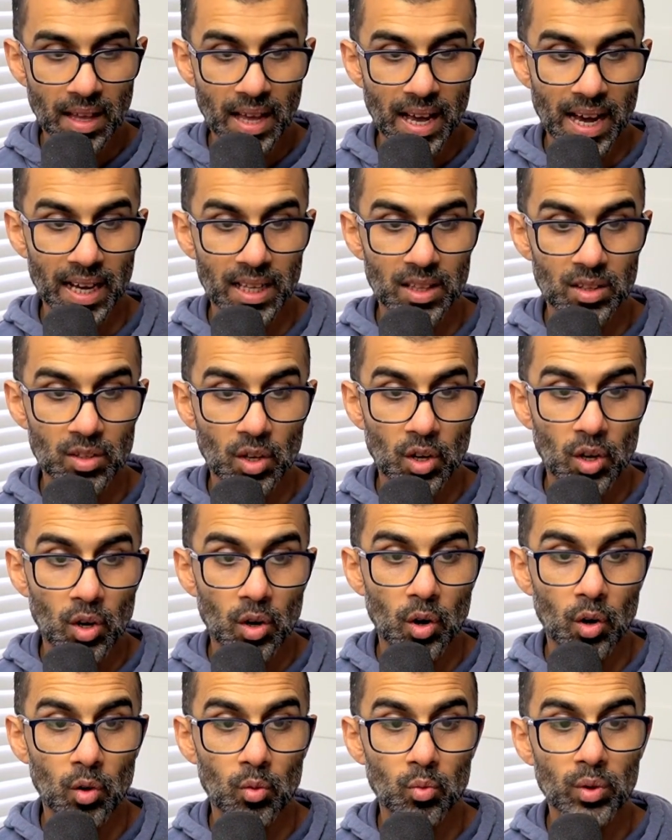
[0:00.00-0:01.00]
And
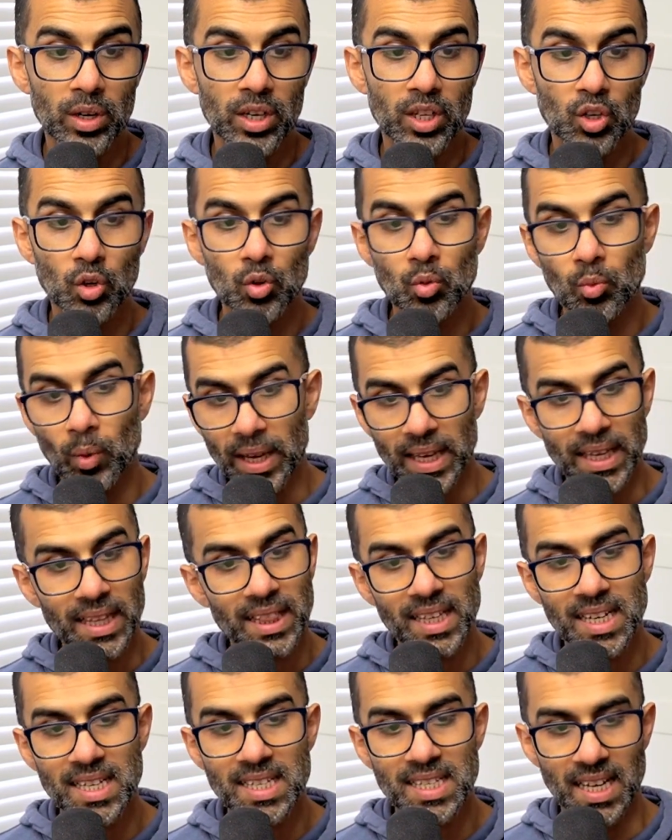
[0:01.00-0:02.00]
a really good way it
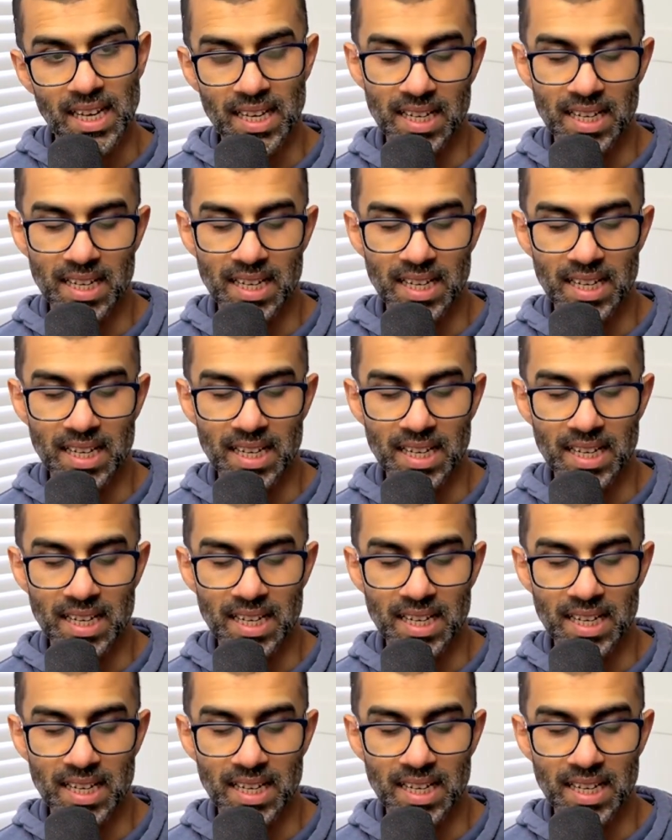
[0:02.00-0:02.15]
does that,